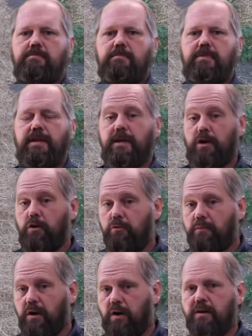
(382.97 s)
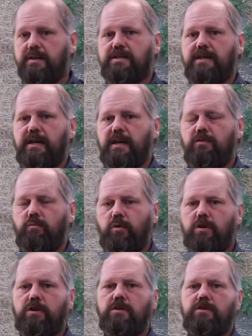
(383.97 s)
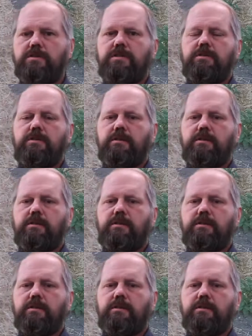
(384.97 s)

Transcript: But in a home garden setting, workers